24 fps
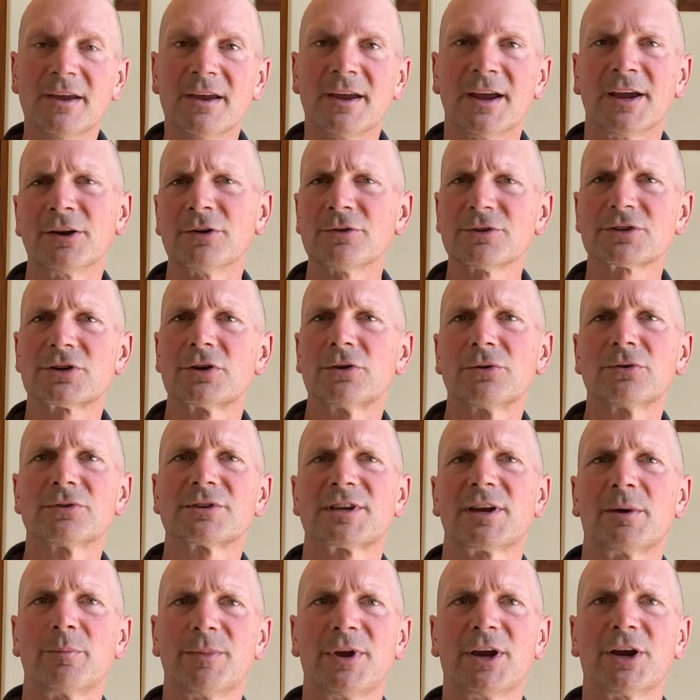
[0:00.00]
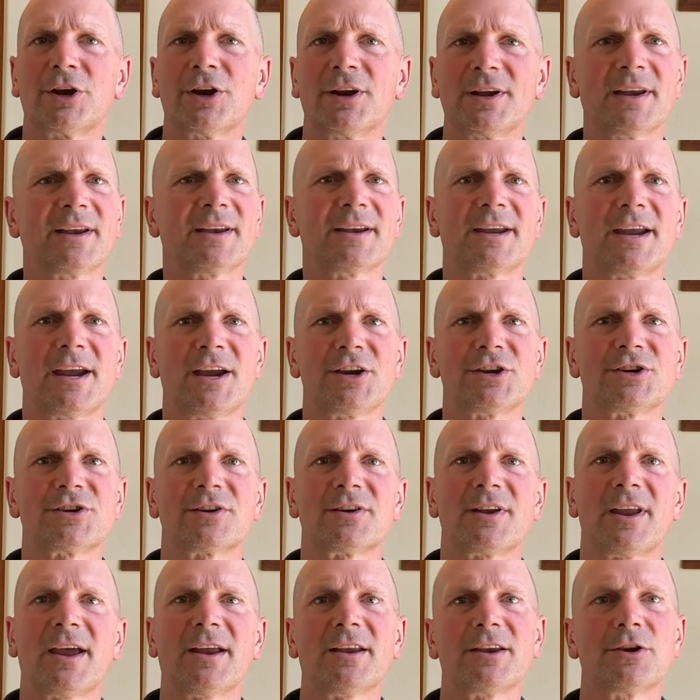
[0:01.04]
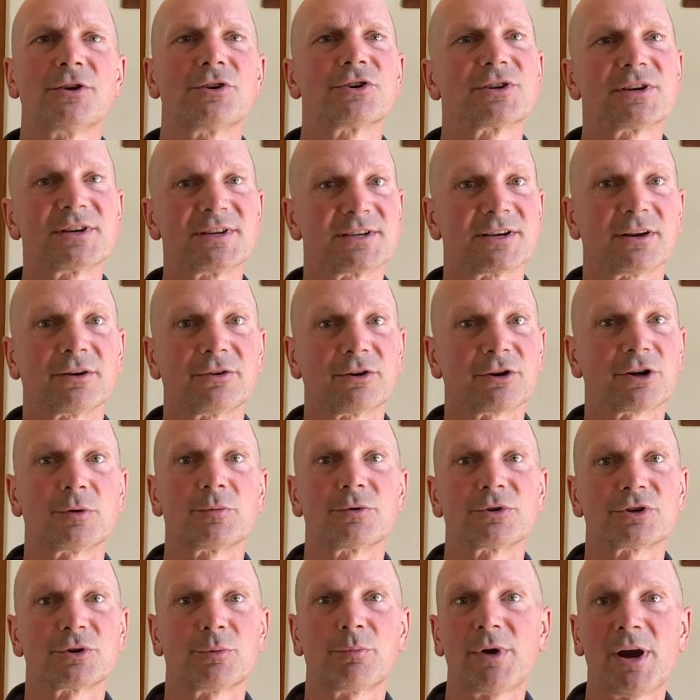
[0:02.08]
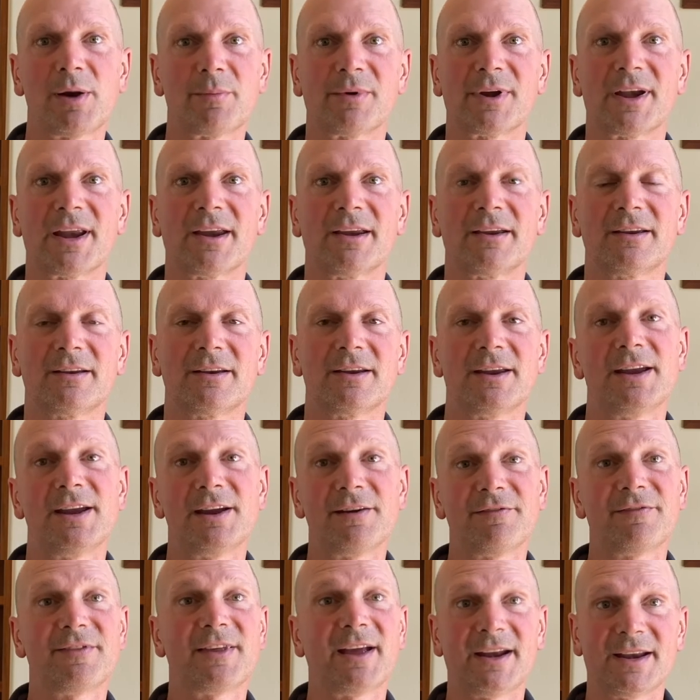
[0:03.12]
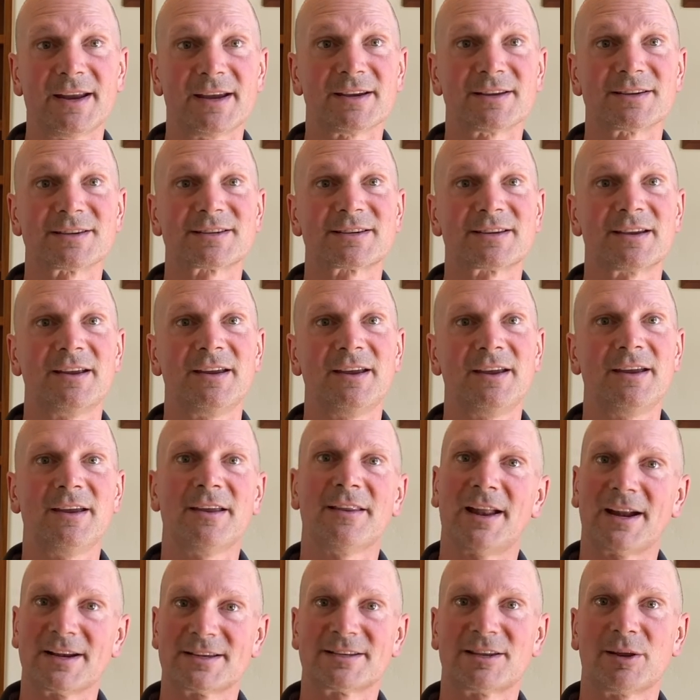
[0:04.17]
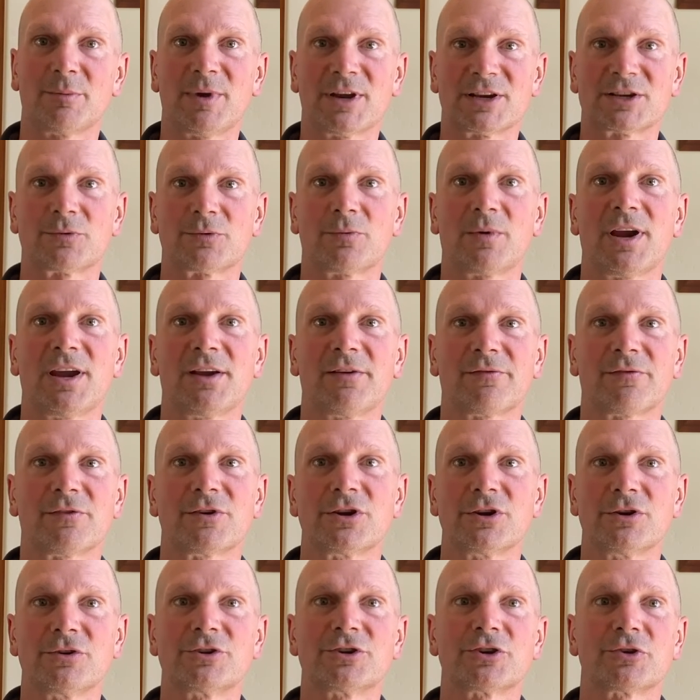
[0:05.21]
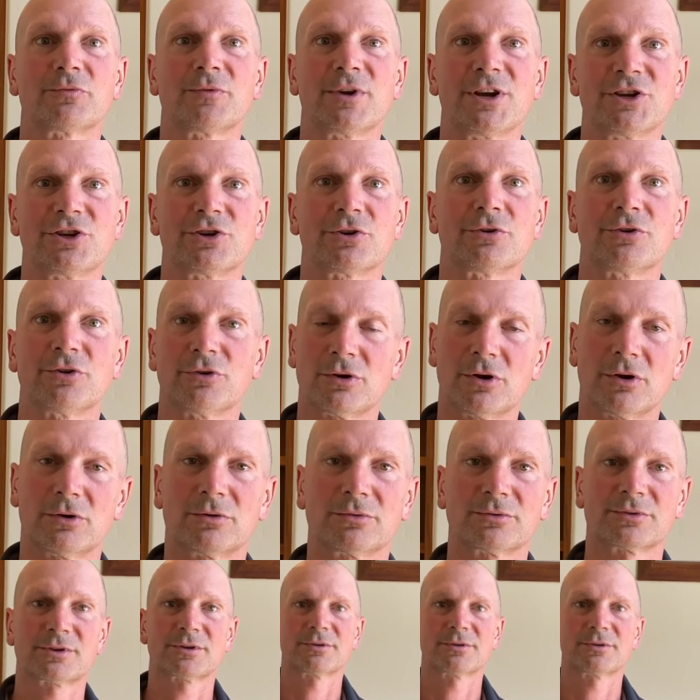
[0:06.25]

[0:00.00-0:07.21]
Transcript: And those goals can be a good indication that you should sell your commercial property. If that is, that's the best way for you to reach your new goals.